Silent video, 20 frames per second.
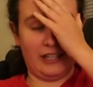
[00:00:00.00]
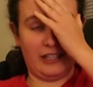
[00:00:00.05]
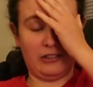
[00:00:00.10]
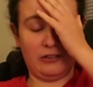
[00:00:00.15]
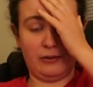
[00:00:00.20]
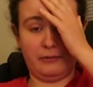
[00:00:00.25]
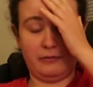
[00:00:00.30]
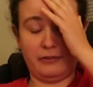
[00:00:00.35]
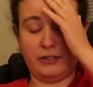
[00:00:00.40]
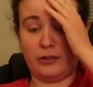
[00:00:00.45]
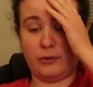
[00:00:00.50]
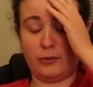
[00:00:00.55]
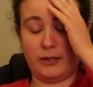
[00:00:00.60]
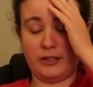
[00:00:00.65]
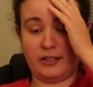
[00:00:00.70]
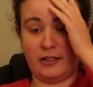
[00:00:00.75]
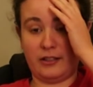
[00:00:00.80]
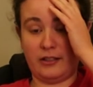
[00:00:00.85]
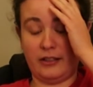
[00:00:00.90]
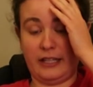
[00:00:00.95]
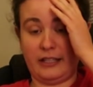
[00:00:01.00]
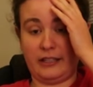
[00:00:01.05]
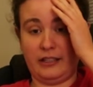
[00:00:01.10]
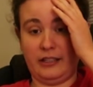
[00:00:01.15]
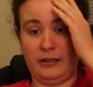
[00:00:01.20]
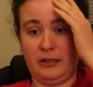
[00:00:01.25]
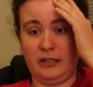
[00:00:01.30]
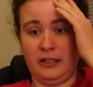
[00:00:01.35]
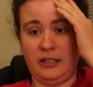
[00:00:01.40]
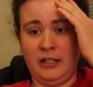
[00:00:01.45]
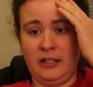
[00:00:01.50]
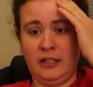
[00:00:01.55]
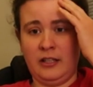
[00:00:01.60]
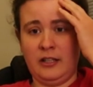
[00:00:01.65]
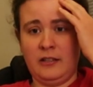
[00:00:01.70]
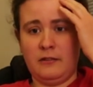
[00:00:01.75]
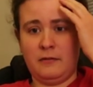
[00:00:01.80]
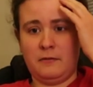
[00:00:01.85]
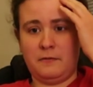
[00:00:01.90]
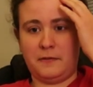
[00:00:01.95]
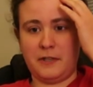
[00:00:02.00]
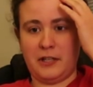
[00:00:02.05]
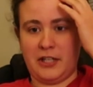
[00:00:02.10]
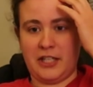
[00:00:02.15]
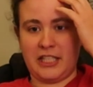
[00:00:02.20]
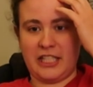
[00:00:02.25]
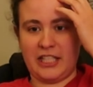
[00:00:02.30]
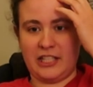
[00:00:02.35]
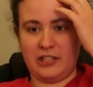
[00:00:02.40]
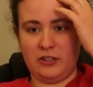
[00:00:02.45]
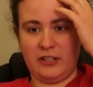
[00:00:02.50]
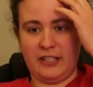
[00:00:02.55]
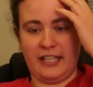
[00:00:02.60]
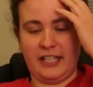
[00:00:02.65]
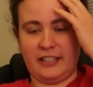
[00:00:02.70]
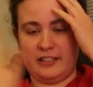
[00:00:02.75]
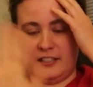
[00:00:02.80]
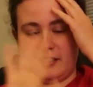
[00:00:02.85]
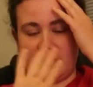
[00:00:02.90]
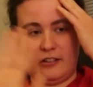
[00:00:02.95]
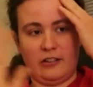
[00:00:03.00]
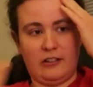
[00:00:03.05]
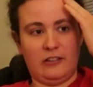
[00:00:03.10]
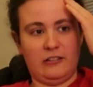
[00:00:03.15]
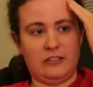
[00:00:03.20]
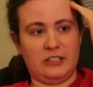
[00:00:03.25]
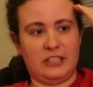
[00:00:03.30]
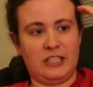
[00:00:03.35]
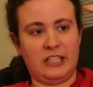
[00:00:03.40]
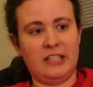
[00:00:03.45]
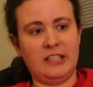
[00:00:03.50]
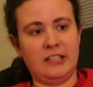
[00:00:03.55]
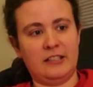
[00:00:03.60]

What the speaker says: I don't even know what the, like, the fairy tale land is called.